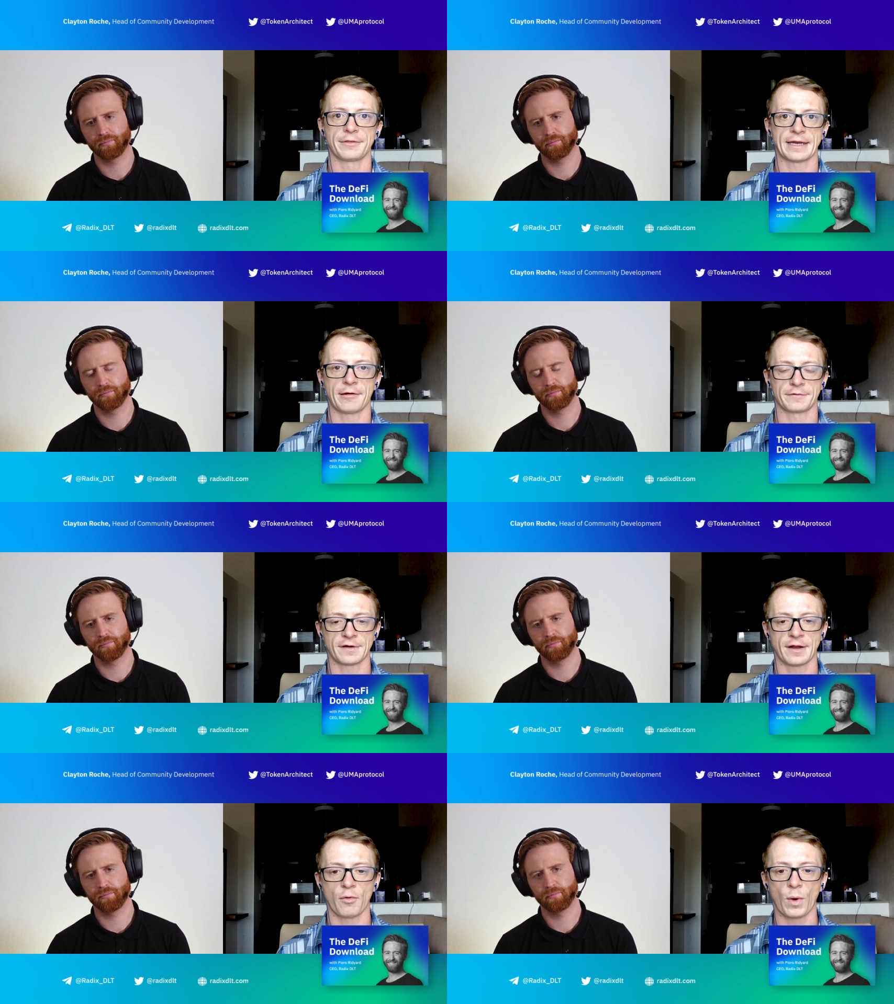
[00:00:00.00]
Speaker 1: DAO to
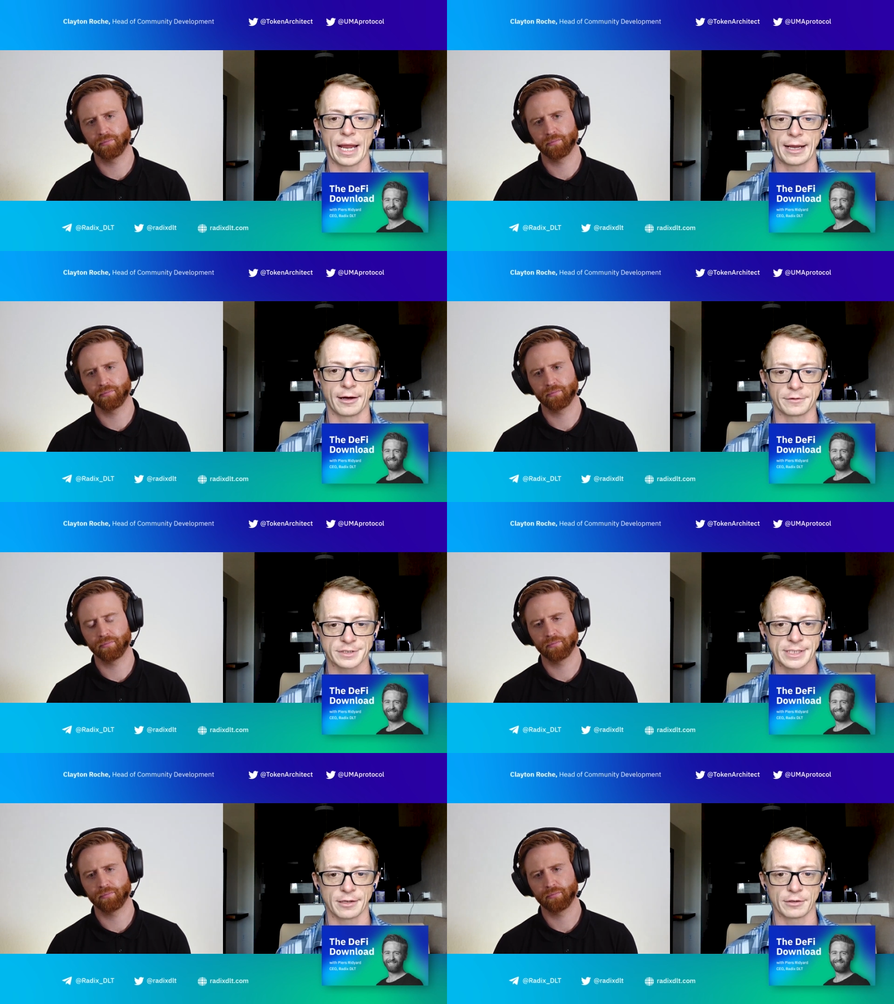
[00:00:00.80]
not way
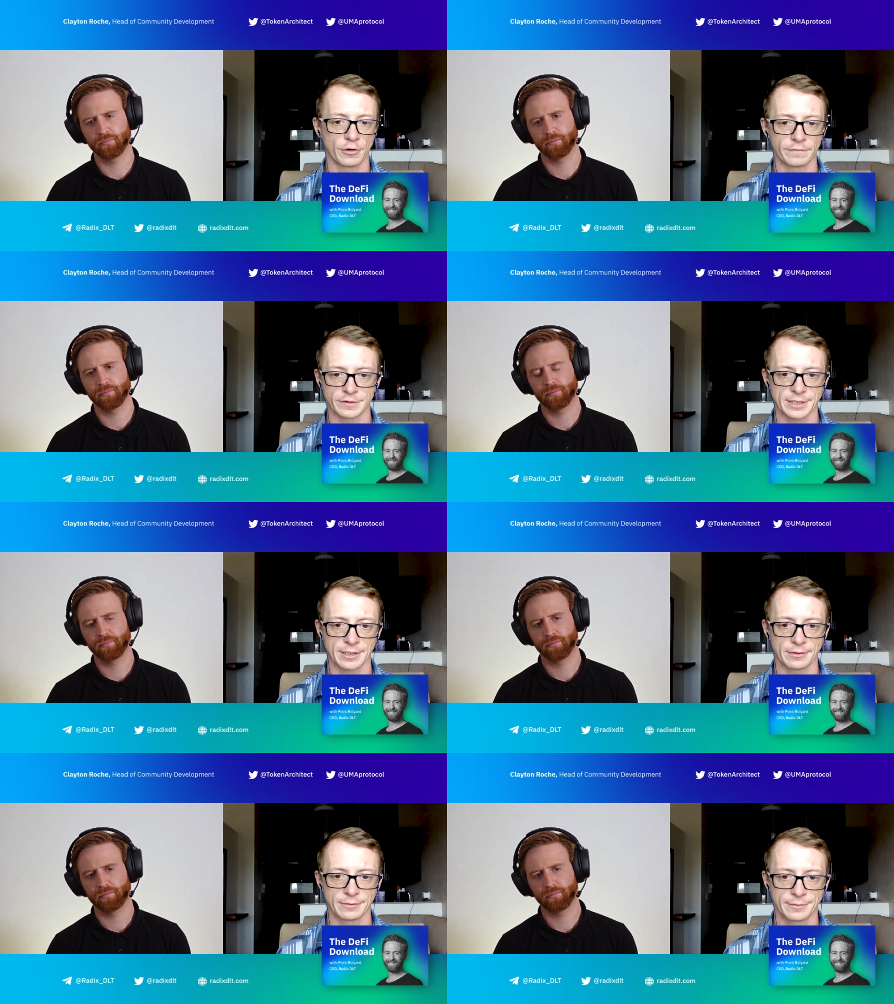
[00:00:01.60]
undersell or
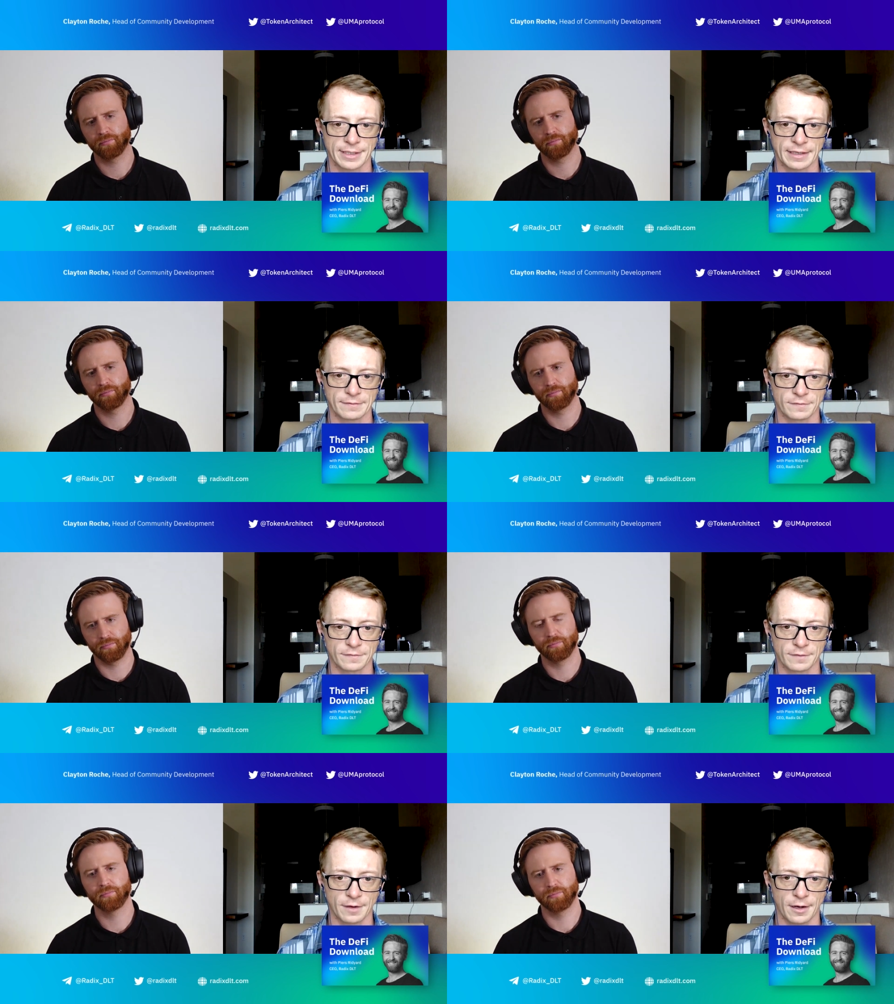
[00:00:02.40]
oversell
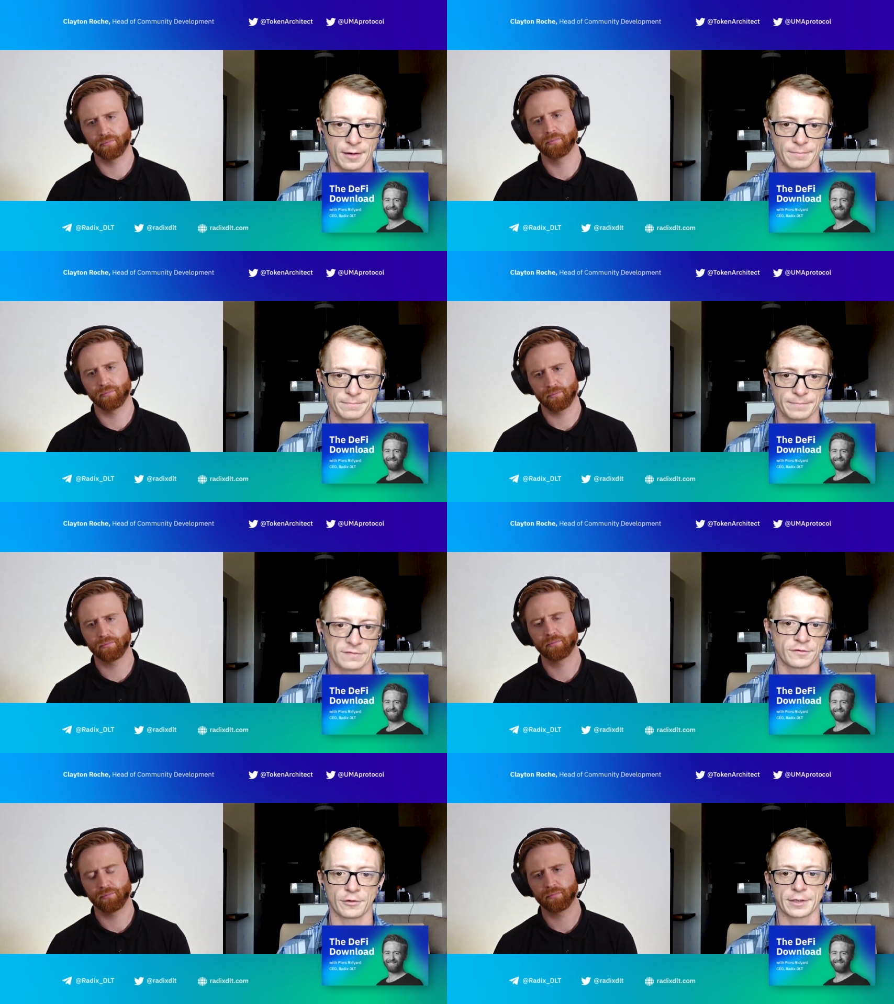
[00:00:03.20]
its um,
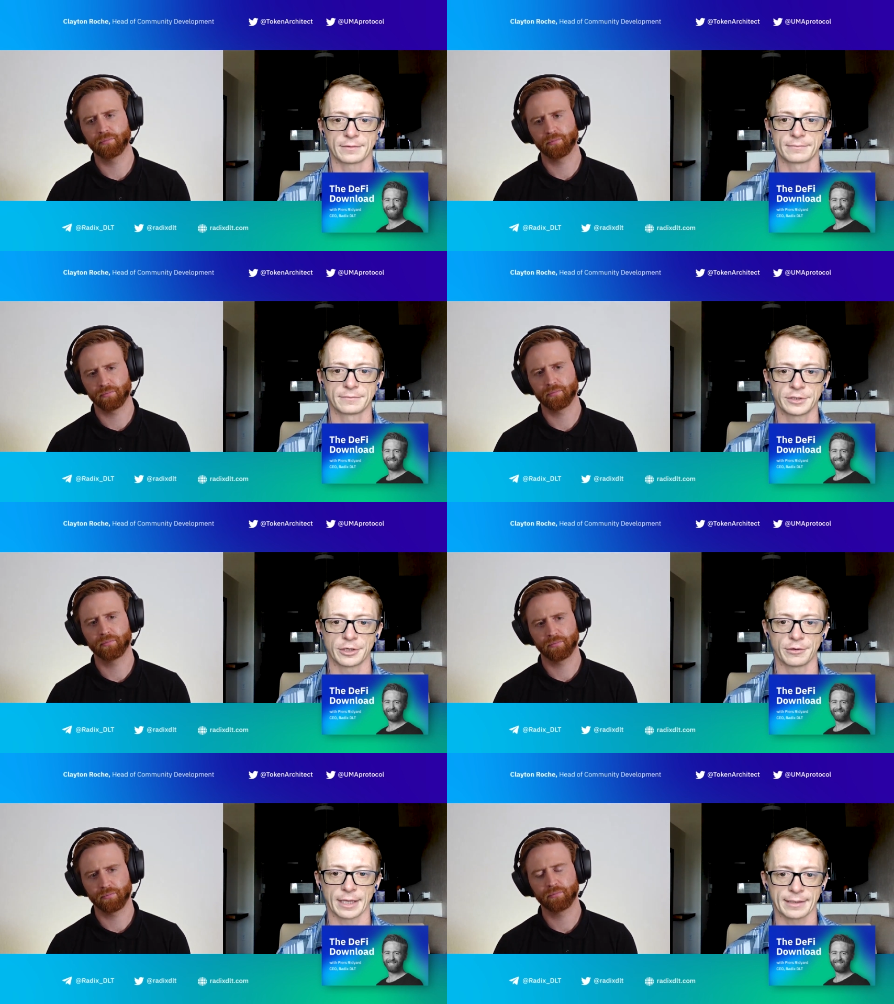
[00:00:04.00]
its token you
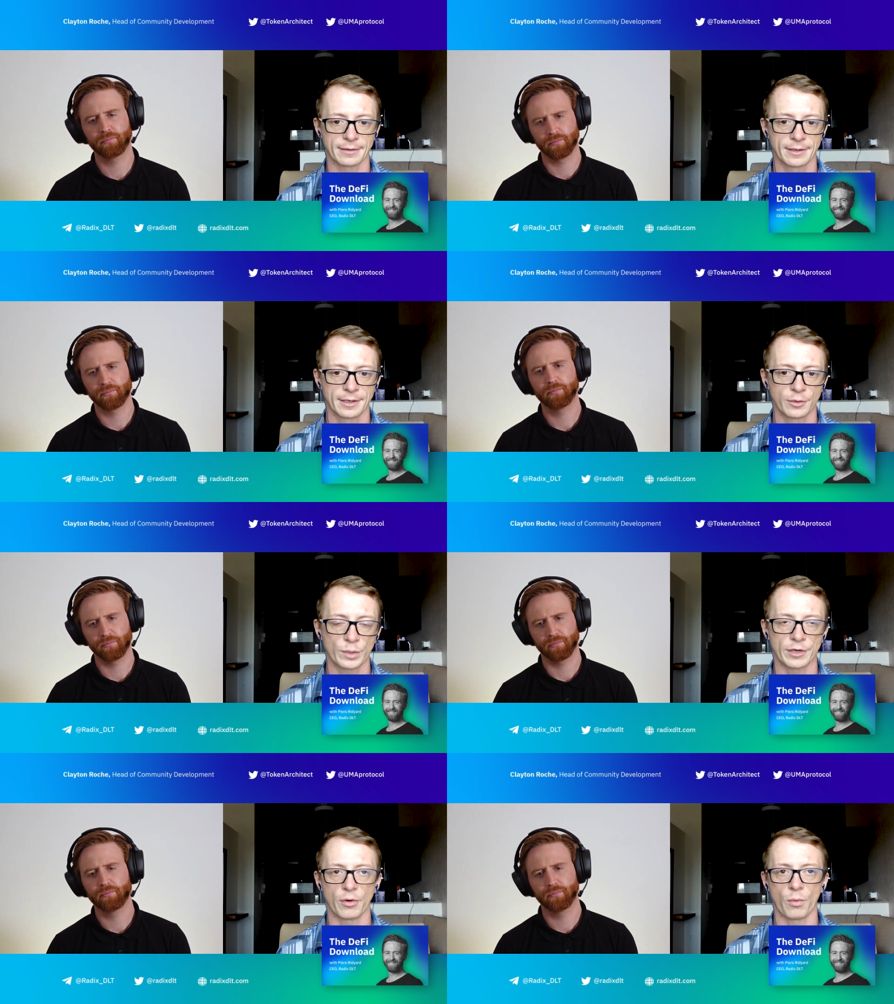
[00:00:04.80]
know like we
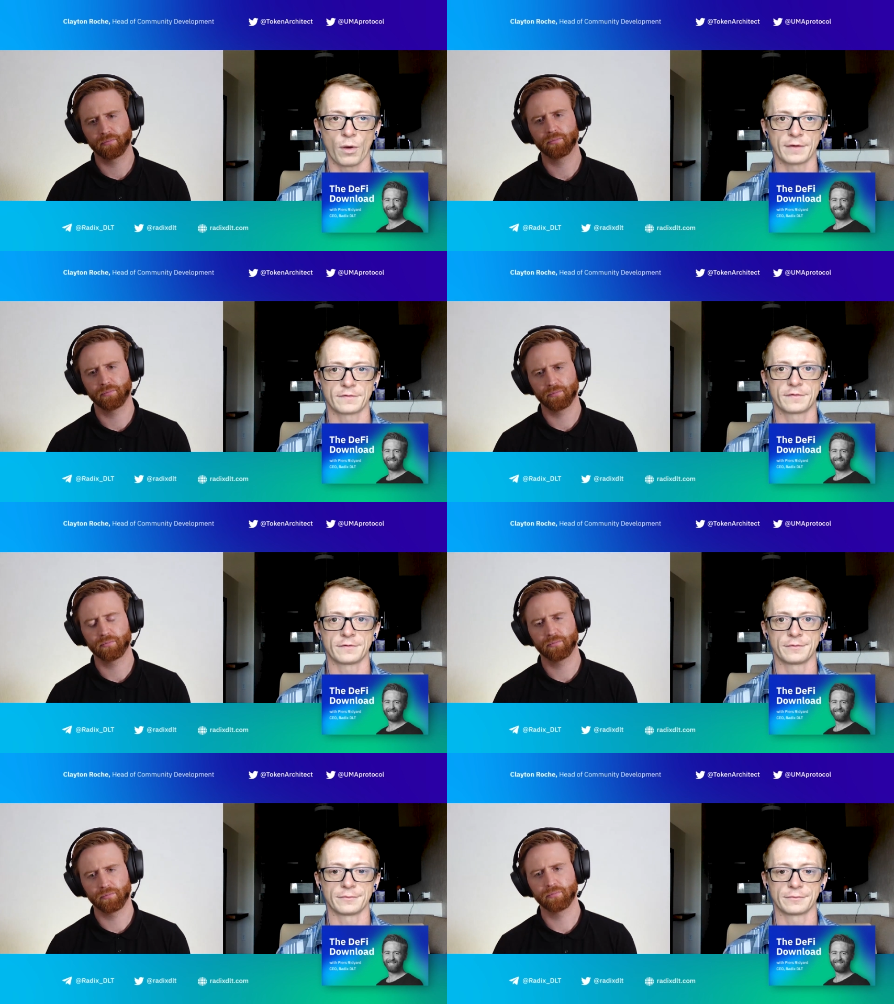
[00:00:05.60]
don't want
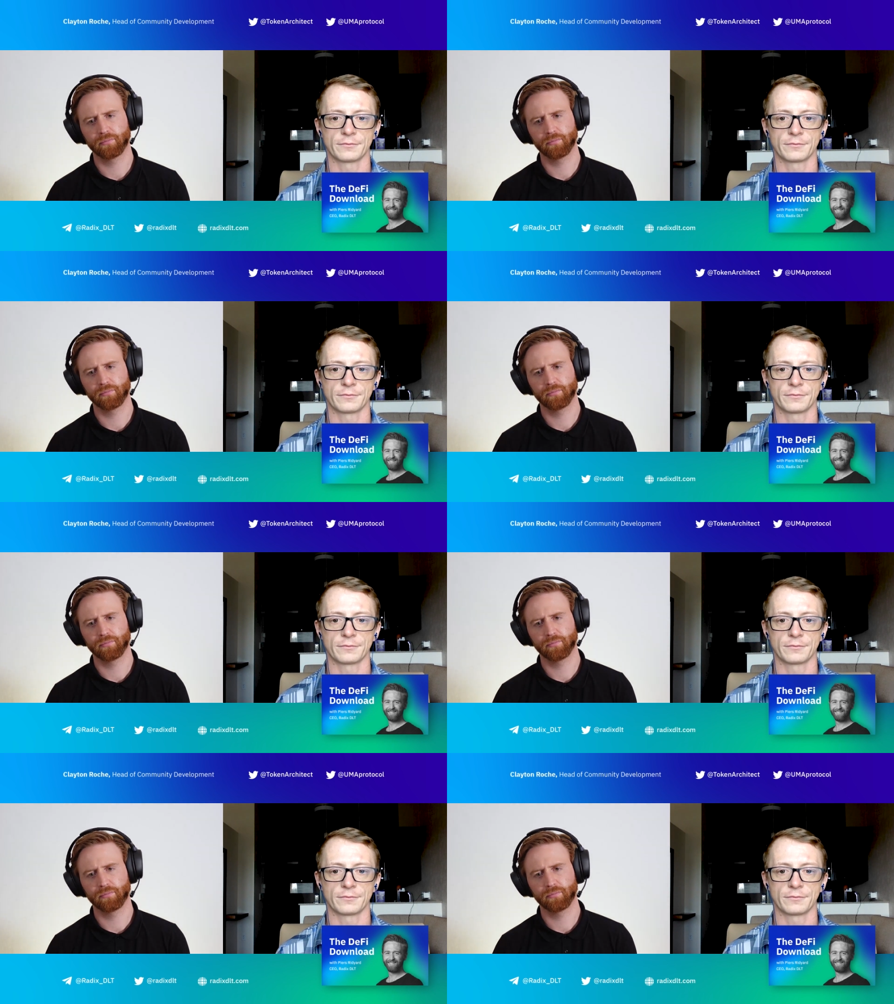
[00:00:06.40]
to